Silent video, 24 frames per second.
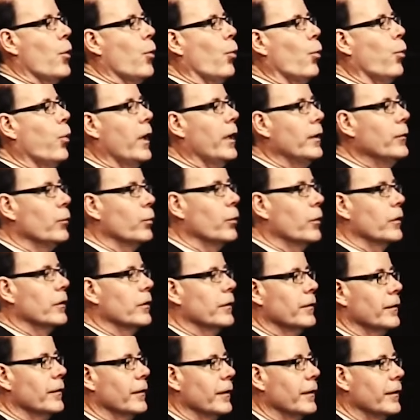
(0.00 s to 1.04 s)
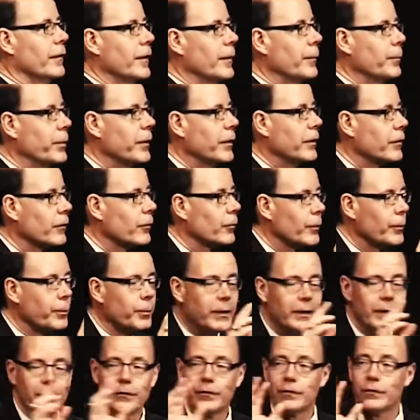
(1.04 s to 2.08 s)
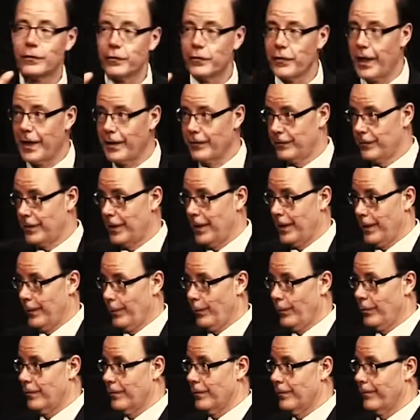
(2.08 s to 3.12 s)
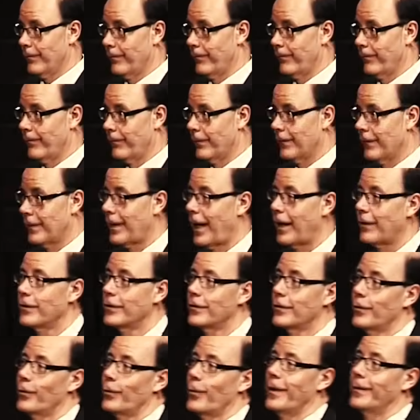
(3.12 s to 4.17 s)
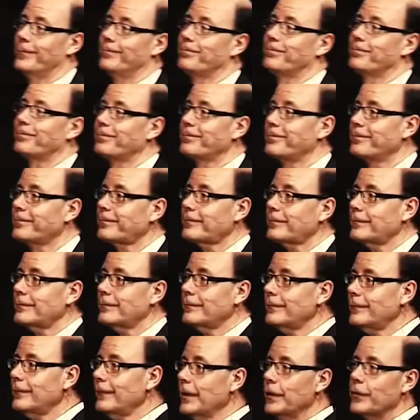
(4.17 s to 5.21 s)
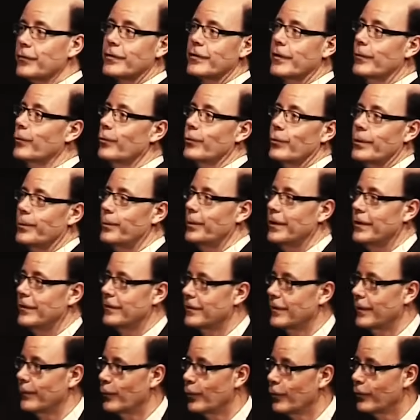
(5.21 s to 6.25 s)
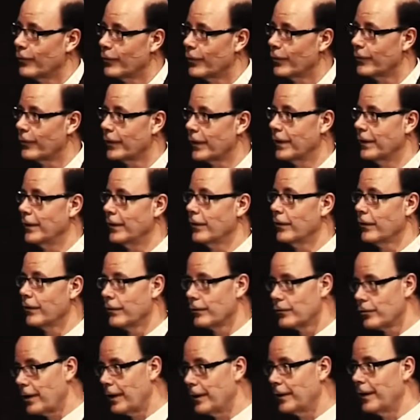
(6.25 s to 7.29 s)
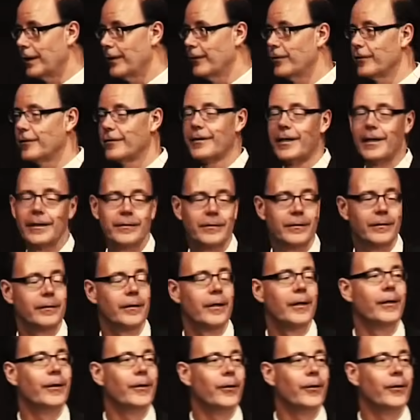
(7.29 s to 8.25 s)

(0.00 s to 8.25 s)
one word that Peter repeats five times. Now, you know what? if someone repeats something over and over again, either they're trying to emphasize it